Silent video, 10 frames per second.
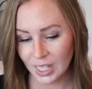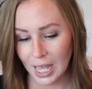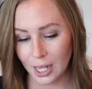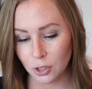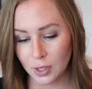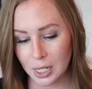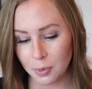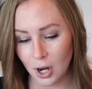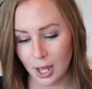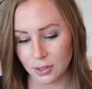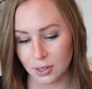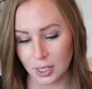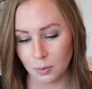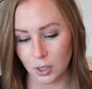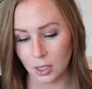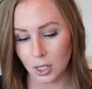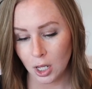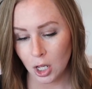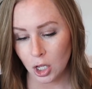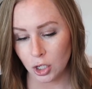How do you keep your house clean when
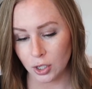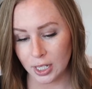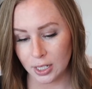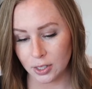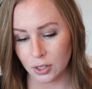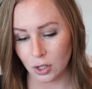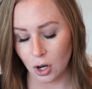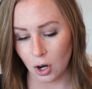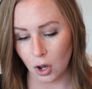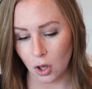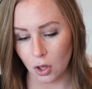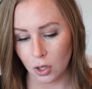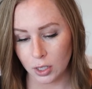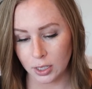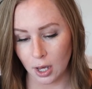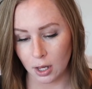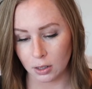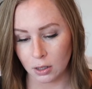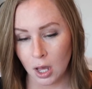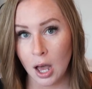your kids are all
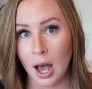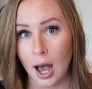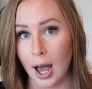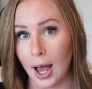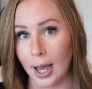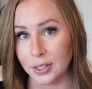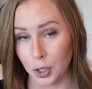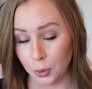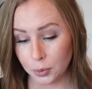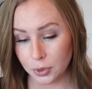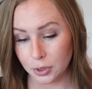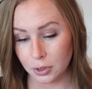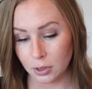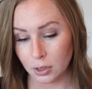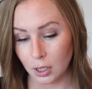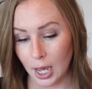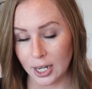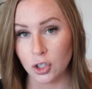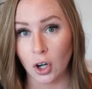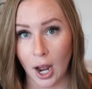young? I don't.
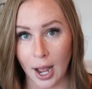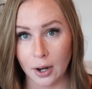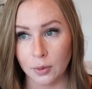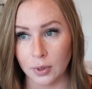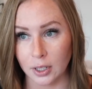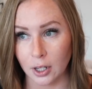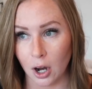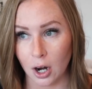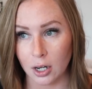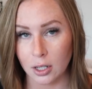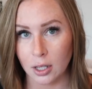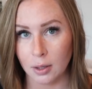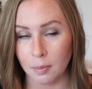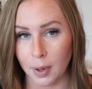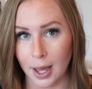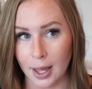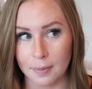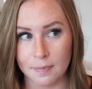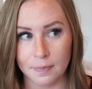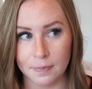I try really hard,
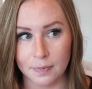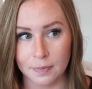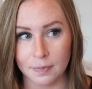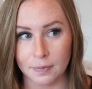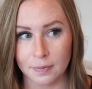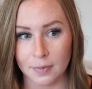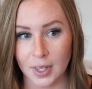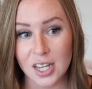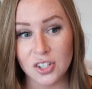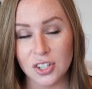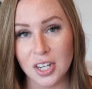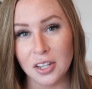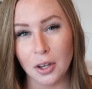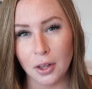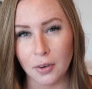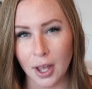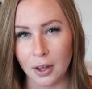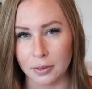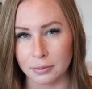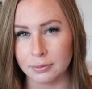but I should take y'all
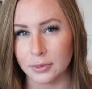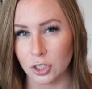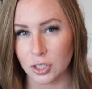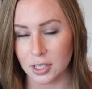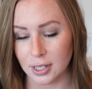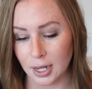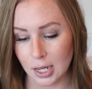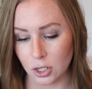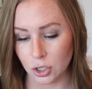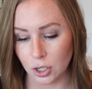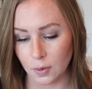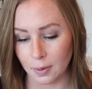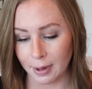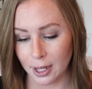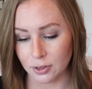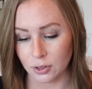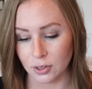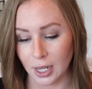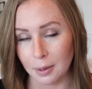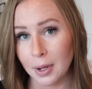around in just a second and show you what my house
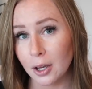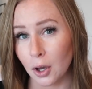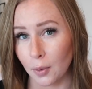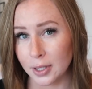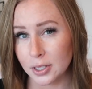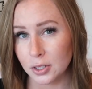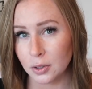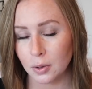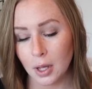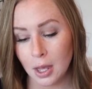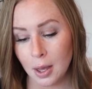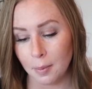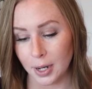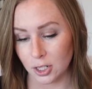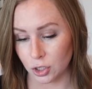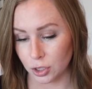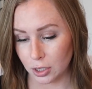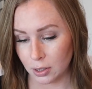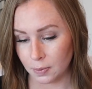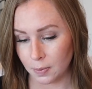looks like. I'm not going to, but I should.